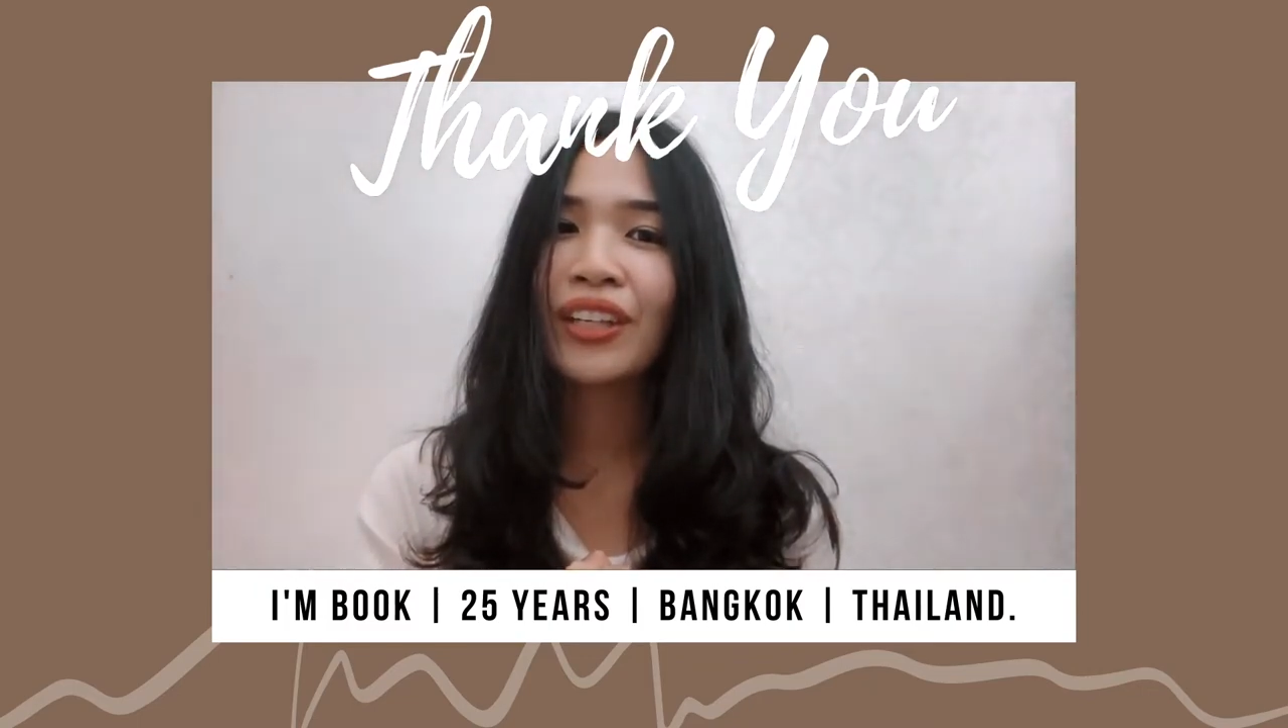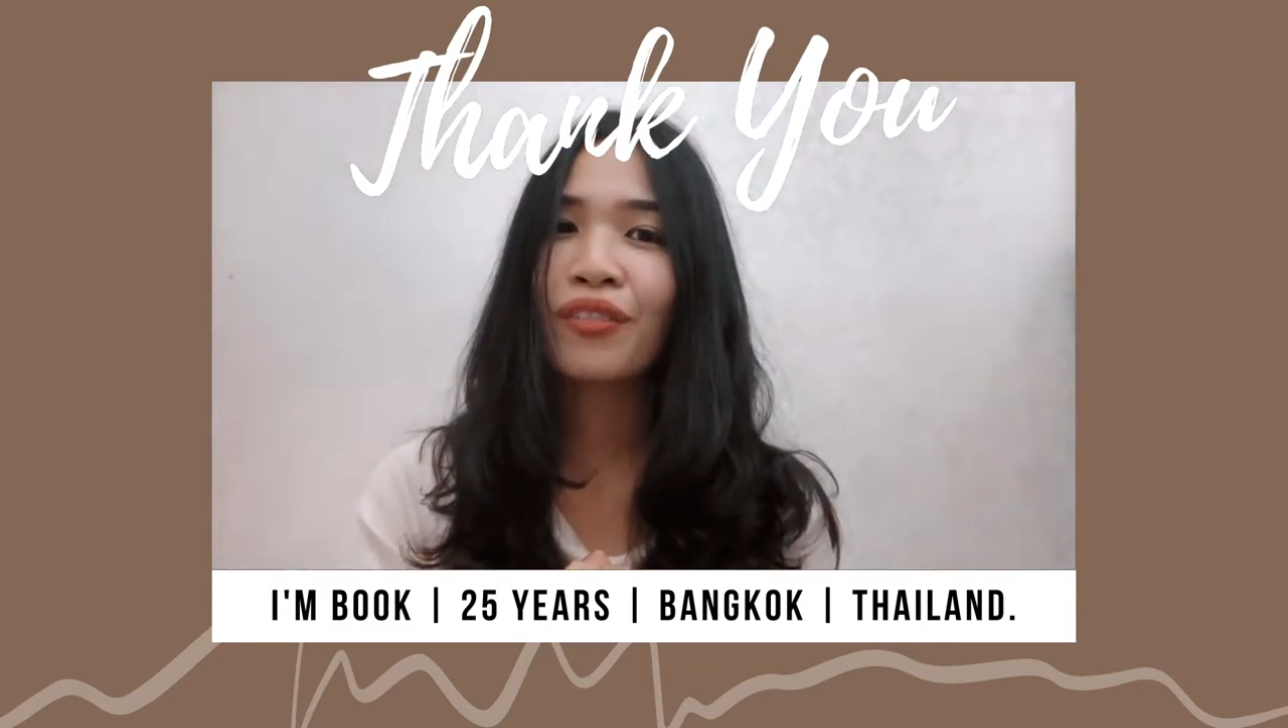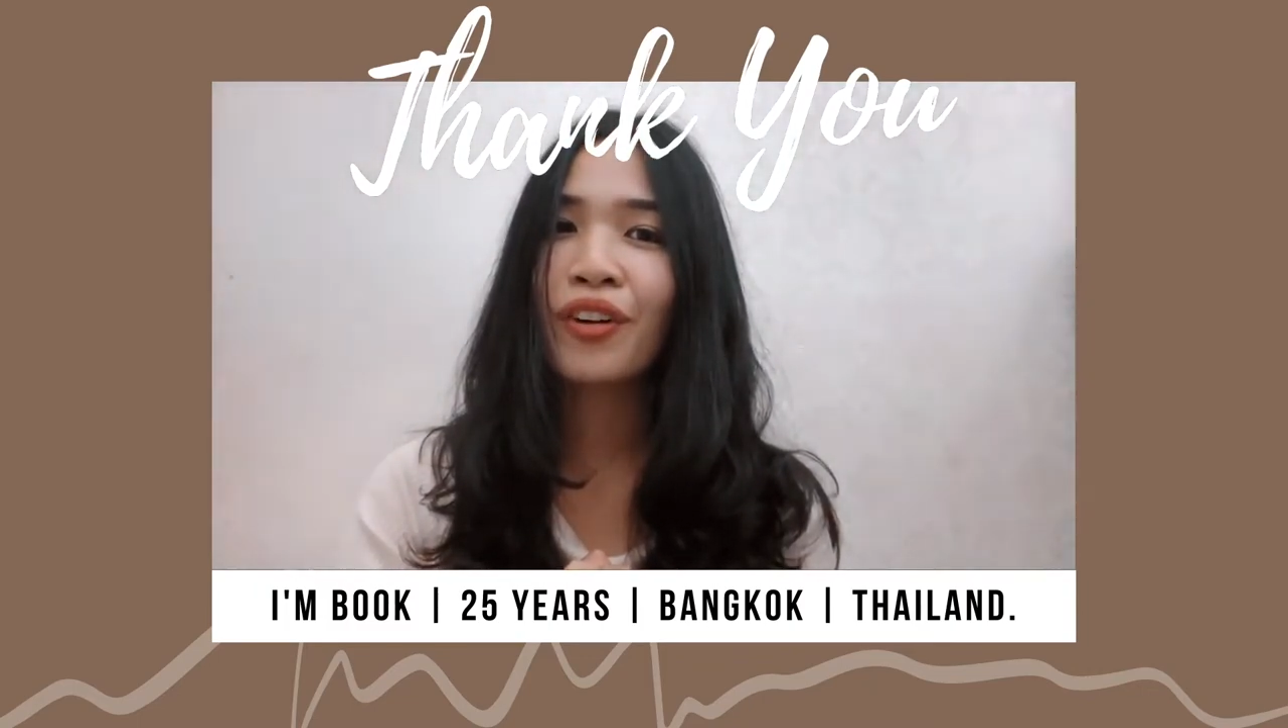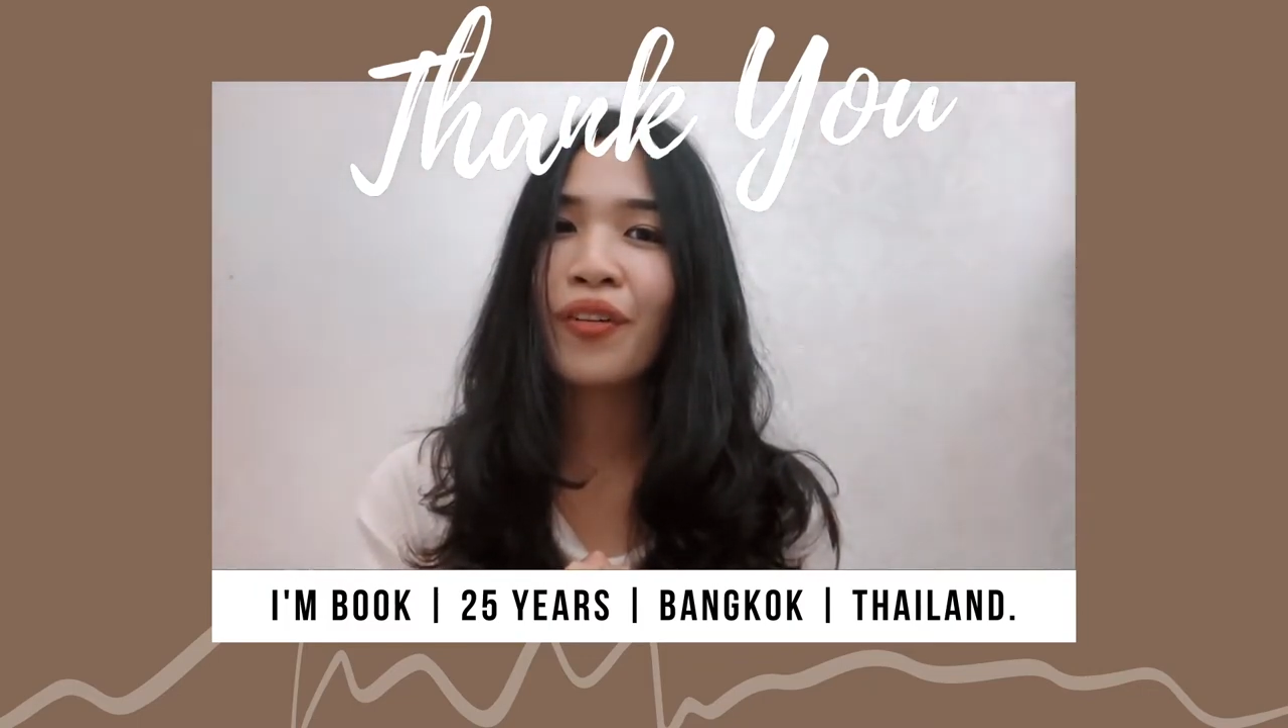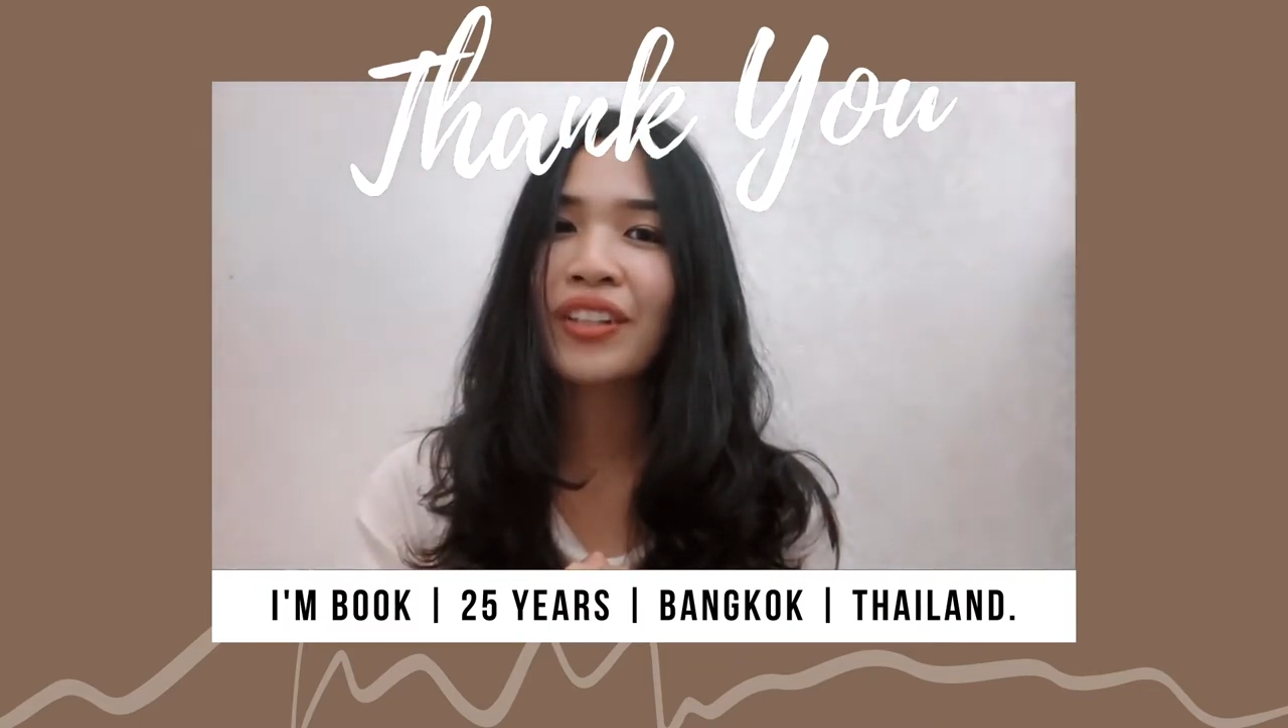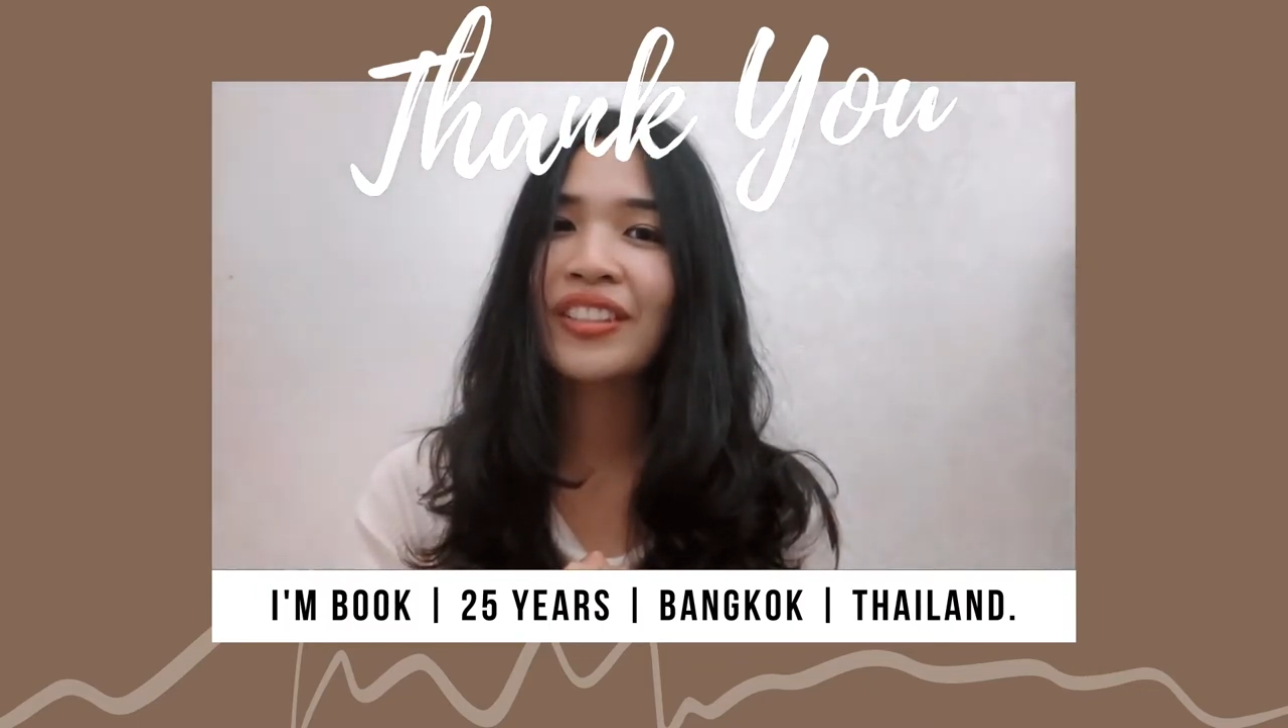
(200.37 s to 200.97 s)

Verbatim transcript: forward to